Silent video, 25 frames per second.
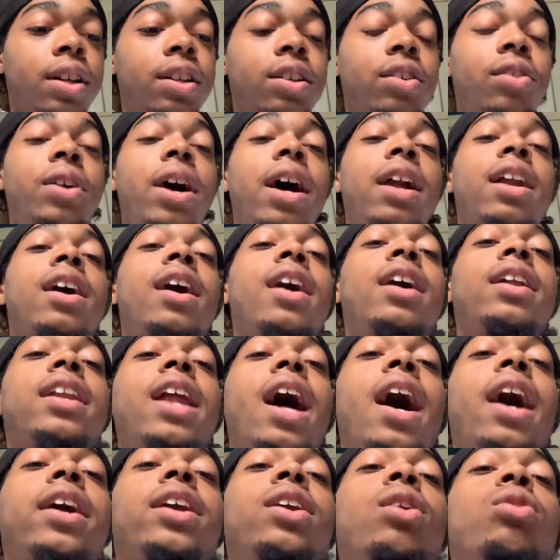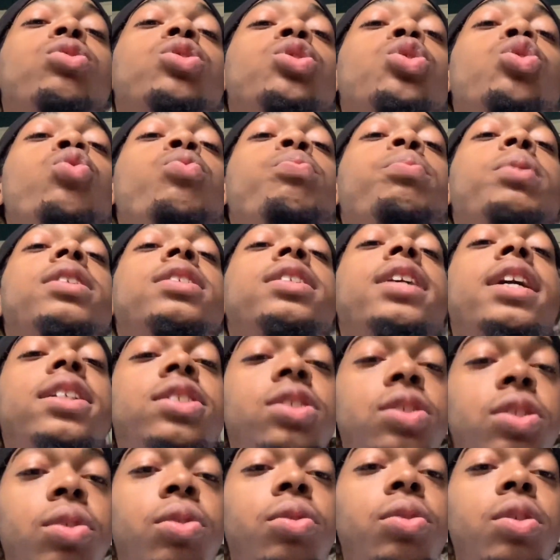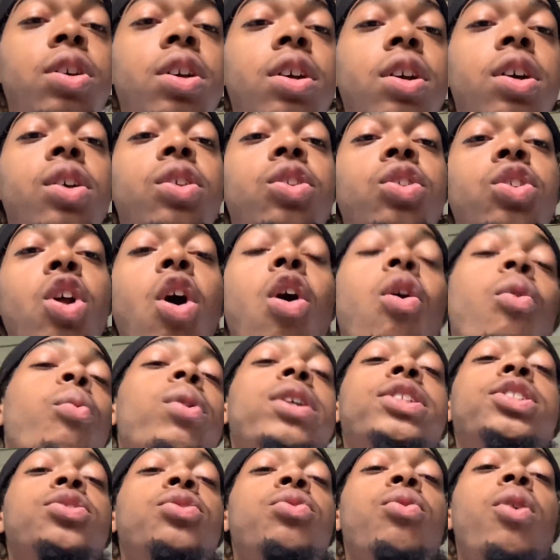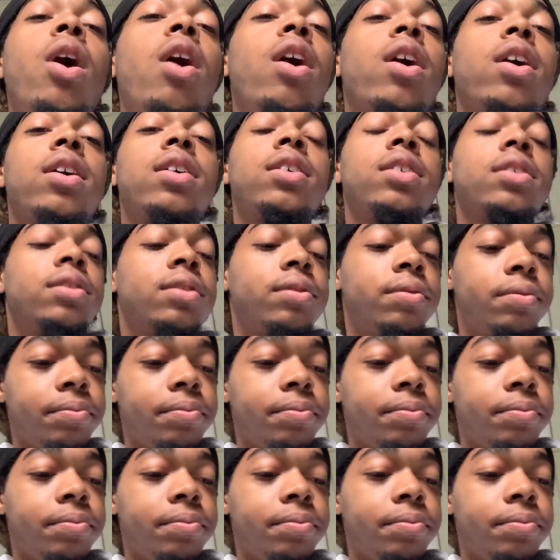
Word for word: You got to unlock your true potential. Know what you are.